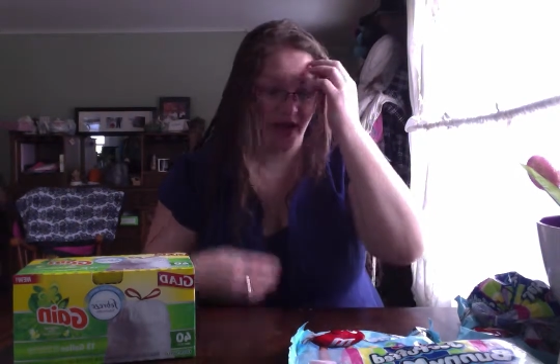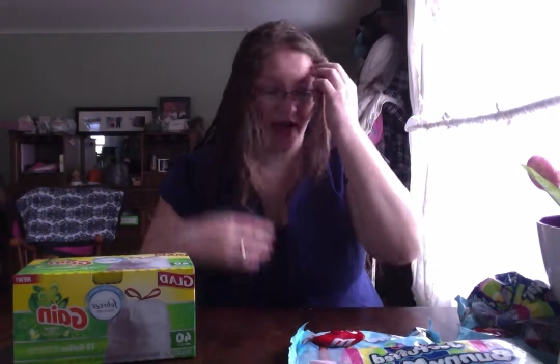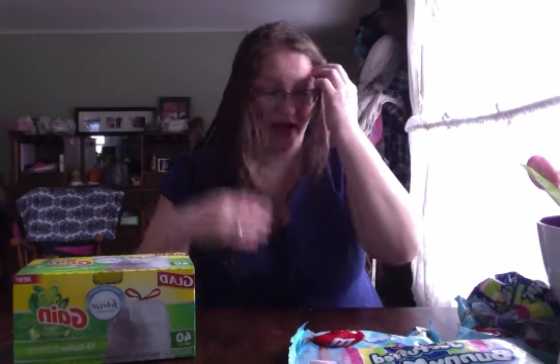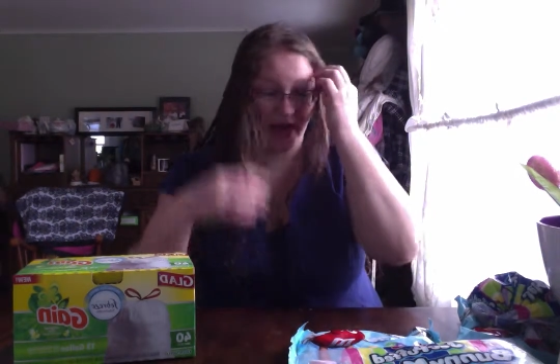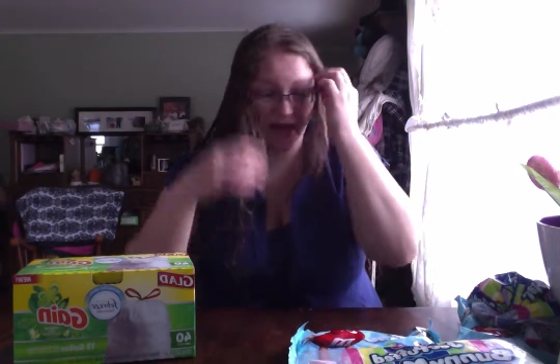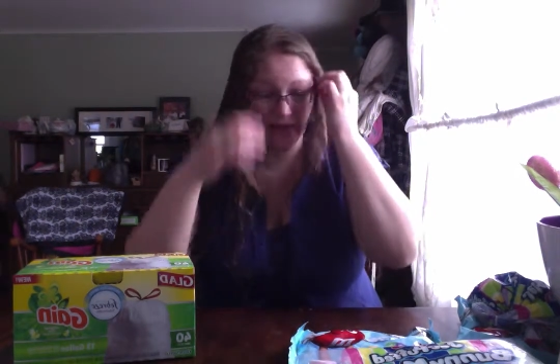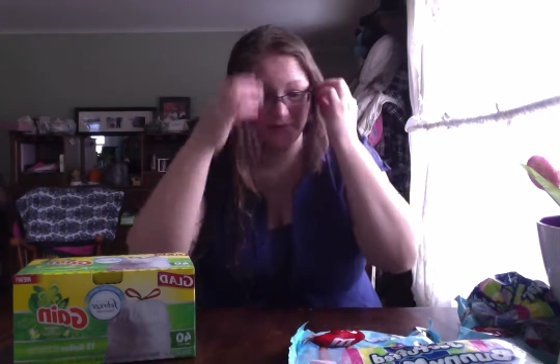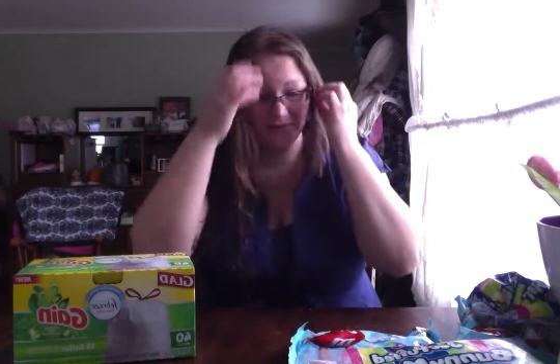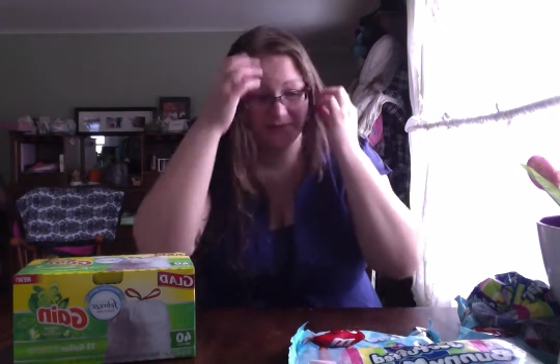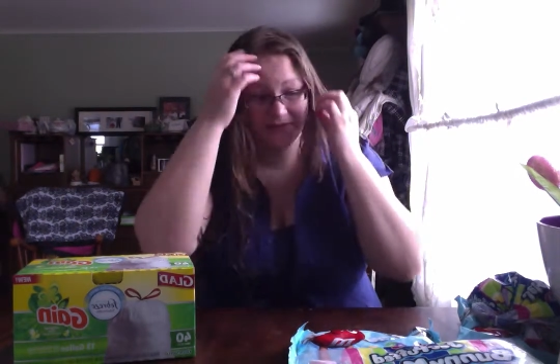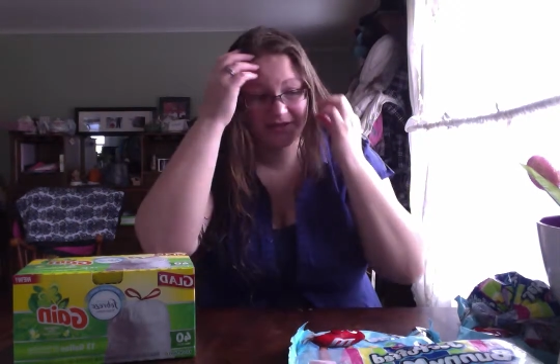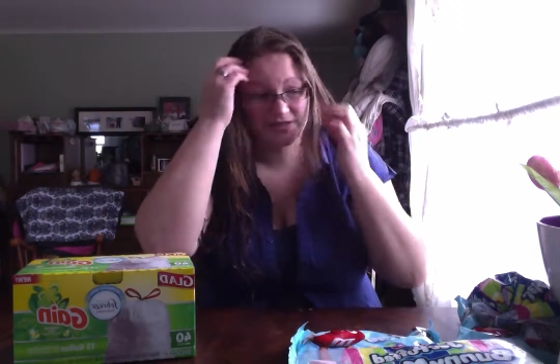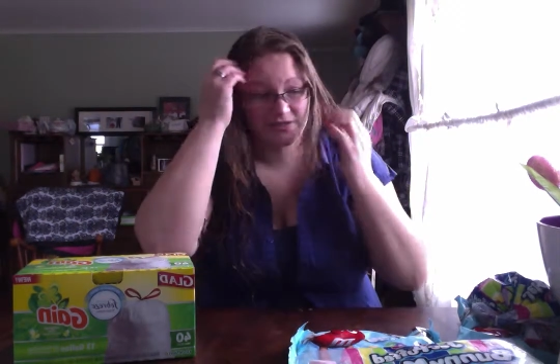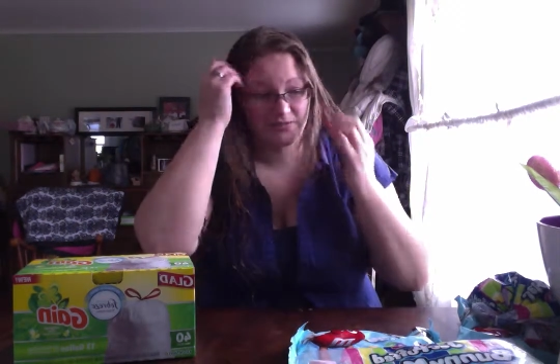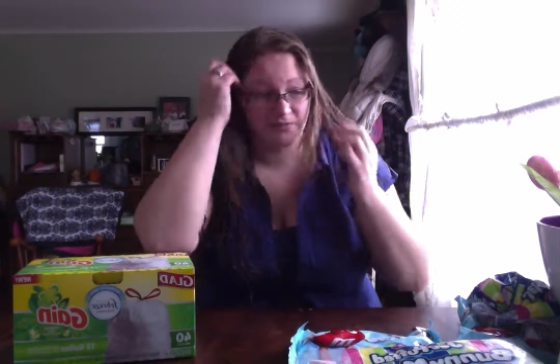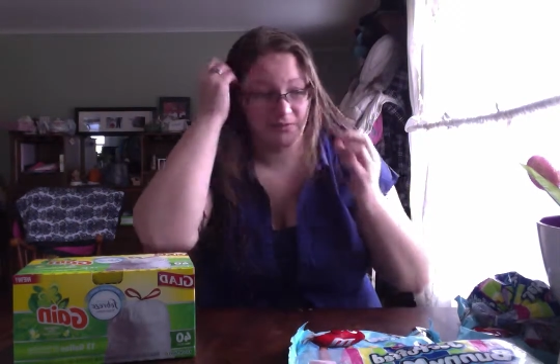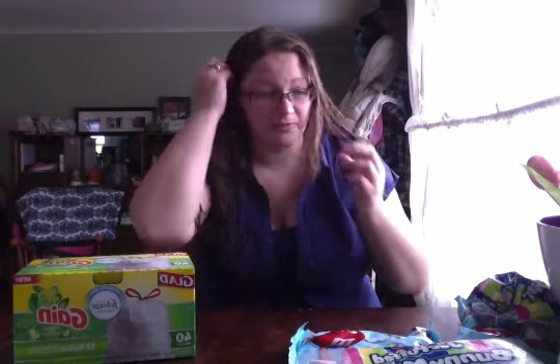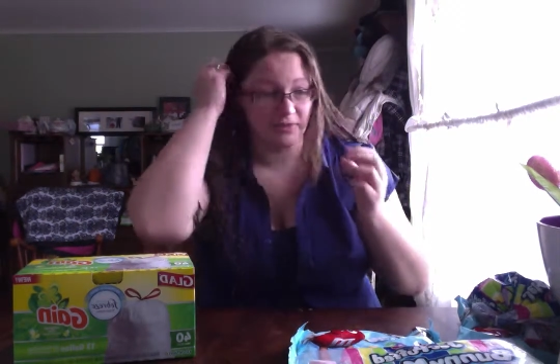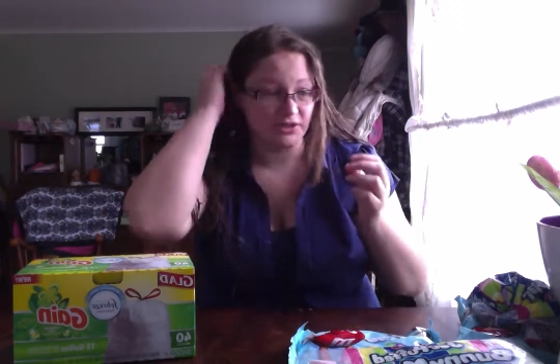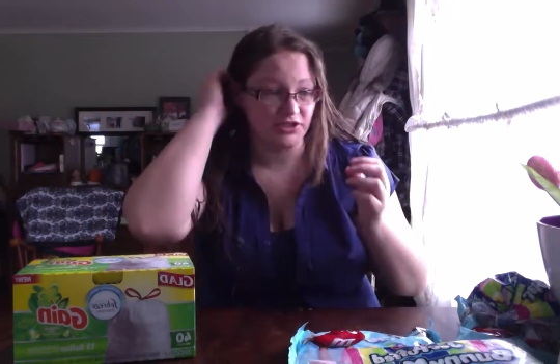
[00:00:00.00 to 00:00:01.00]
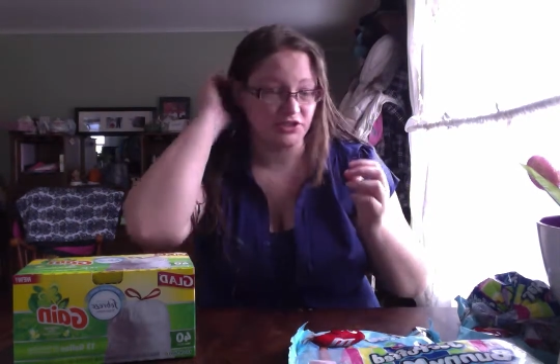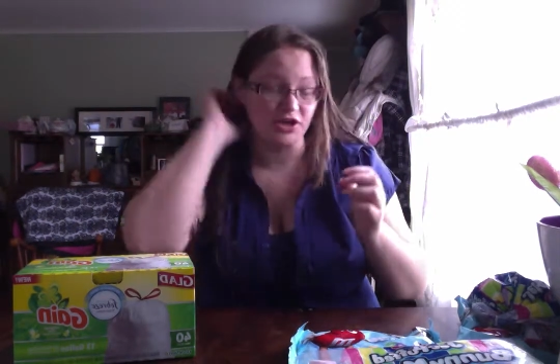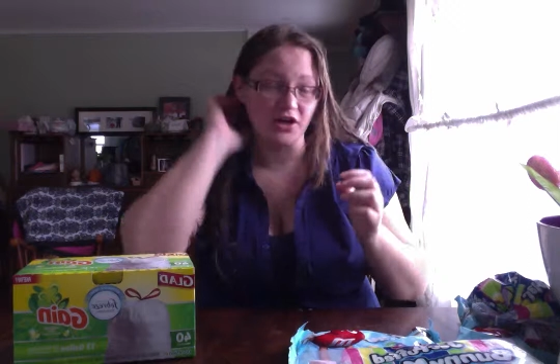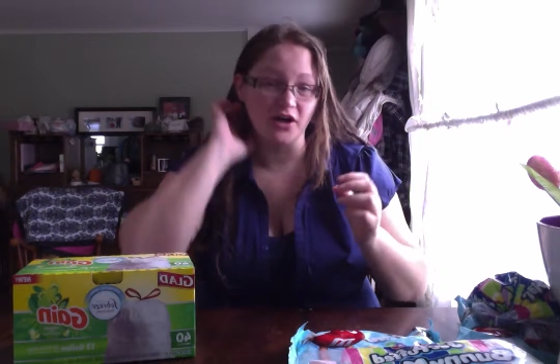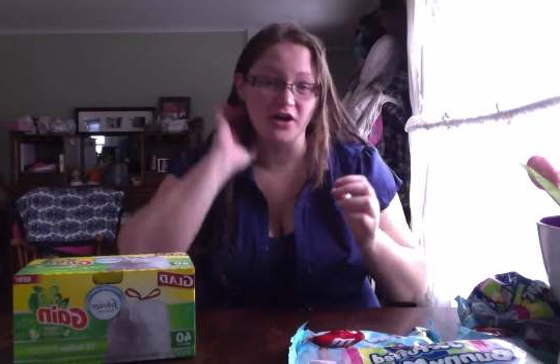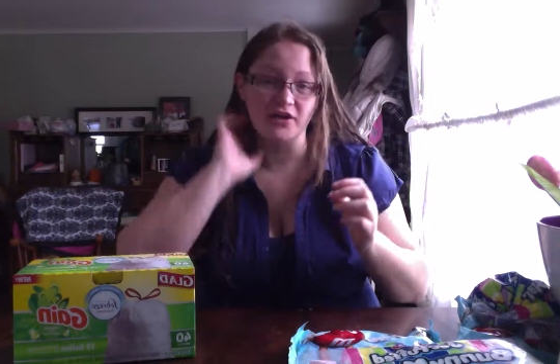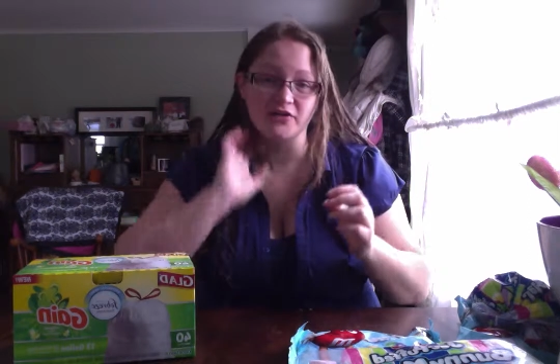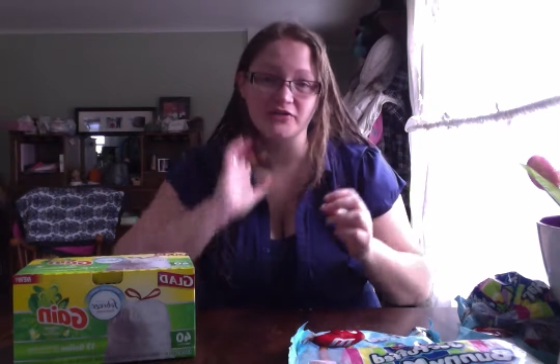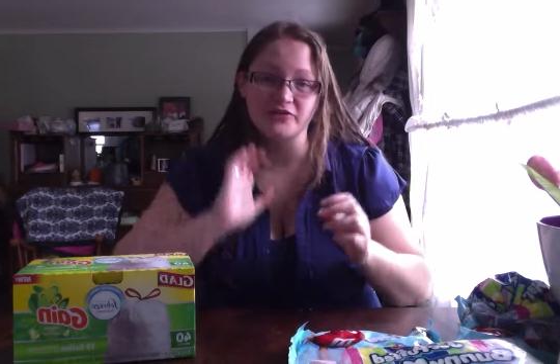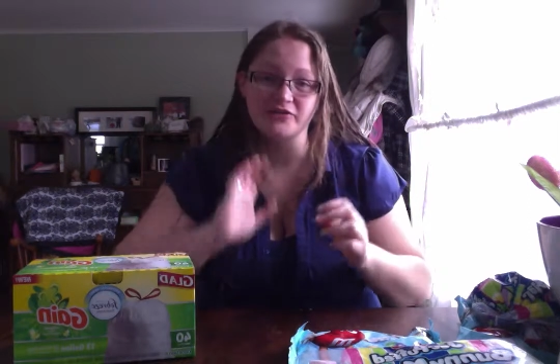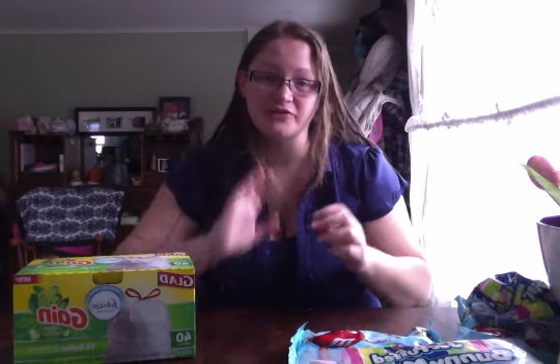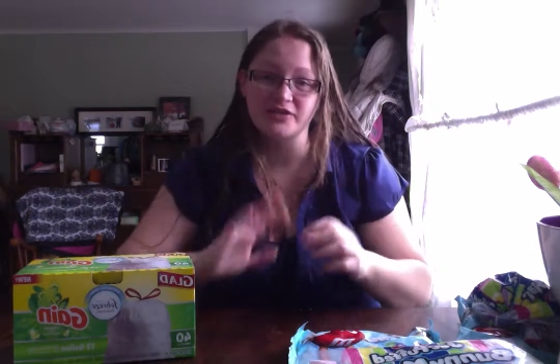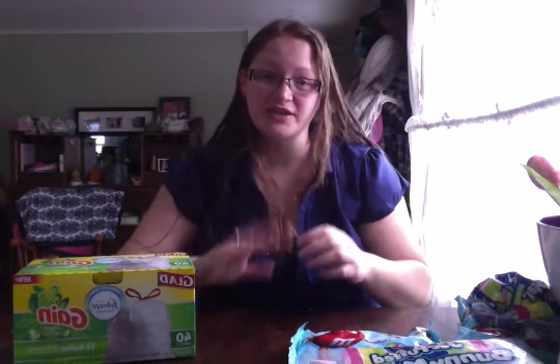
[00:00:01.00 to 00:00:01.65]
I picked up a bunch of